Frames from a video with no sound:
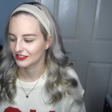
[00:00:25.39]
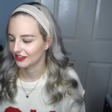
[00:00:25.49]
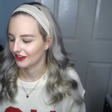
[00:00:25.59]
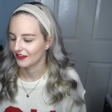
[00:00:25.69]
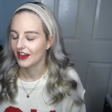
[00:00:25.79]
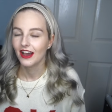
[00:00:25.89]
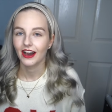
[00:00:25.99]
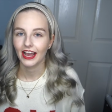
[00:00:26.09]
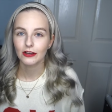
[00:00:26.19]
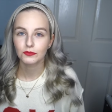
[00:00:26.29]
So
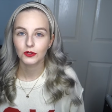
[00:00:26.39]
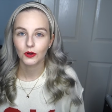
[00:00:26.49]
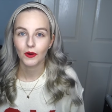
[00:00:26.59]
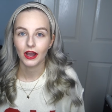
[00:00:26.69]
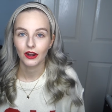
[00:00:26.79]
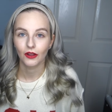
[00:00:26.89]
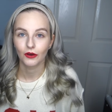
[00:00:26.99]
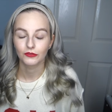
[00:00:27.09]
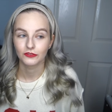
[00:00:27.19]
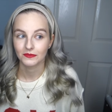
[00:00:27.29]
I have bought quite a
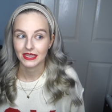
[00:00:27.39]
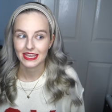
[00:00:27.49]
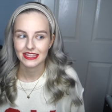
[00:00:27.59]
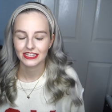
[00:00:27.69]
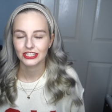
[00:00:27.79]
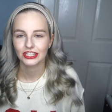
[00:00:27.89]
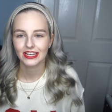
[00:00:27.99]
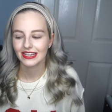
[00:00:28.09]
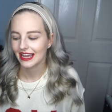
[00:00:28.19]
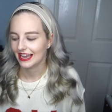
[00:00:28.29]
lot for me this
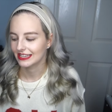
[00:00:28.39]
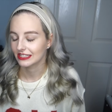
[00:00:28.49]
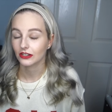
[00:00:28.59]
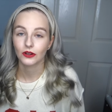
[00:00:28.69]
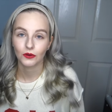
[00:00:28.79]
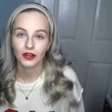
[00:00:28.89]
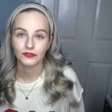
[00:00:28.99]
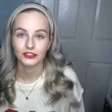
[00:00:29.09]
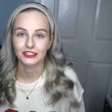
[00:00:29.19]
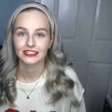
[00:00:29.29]
year and I got quite a
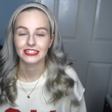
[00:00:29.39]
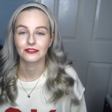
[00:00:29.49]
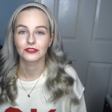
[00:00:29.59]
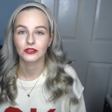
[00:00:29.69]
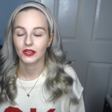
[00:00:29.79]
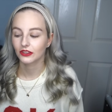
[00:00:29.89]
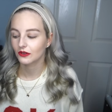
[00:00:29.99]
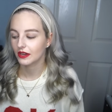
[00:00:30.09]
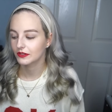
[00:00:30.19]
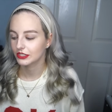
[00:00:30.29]
few good deals. So I
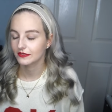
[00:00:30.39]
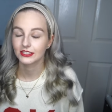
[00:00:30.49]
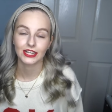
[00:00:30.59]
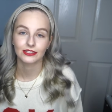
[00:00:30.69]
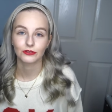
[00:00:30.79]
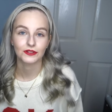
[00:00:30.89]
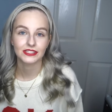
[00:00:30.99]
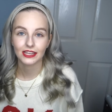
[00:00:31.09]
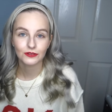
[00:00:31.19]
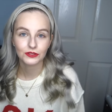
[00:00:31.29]
thought I would do a January
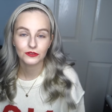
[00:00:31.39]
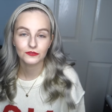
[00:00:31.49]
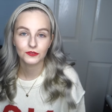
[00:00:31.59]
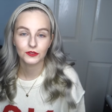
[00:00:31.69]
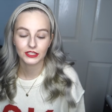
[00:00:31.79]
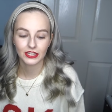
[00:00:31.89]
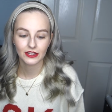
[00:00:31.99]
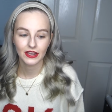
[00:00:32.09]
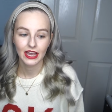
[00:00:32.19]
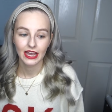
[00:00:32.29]
sales haul for
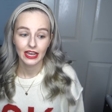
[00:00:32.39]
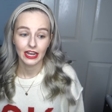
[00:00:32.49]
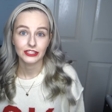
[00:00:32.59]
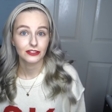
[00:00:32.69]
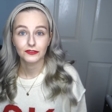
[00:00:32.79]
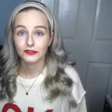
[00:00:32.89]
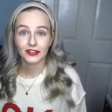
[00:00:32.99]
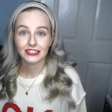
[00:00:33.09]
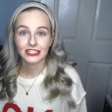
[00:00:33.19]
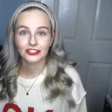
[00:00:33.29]
you I don't know if you'll
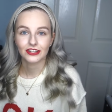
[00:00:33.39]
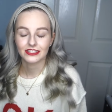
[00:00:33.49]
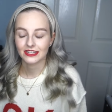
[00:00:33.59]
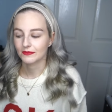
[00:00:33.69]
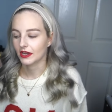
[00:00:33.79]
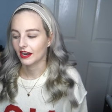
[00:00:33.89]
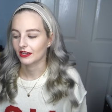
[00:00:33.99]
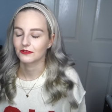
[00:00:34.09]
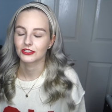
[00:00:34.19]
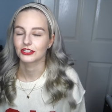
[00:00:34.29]
find it interesting, but I
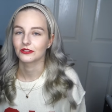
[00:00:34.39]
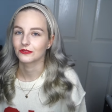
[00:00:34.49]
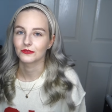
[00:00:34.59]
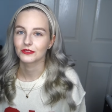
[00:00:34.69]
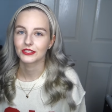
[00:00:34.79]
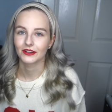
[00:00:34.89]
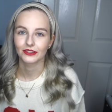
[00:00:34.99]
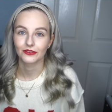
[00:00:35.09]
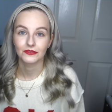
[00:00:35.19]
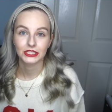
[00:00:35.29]
like watching hauls, so I
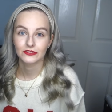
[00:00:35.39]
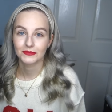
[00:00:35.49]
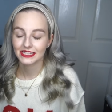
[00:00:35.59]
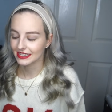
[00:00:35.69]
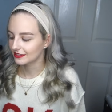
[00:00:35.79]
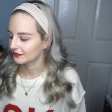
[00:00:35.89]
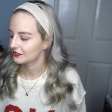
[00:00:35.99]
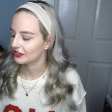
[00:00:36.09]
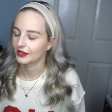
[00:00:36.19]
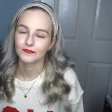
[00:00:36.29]
thought I would do one myself.
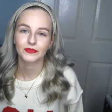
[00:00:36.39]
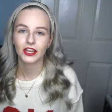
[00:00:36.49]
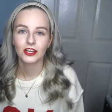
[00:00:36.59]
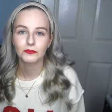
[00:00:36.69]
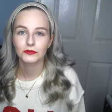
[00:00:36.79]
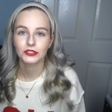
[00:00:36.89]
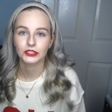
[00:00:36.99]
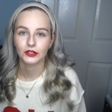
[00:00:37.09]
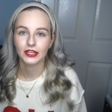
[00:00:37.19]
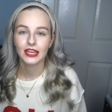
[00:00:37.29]
So I hope you
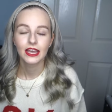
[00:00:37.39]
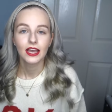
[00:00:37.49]
enjoy.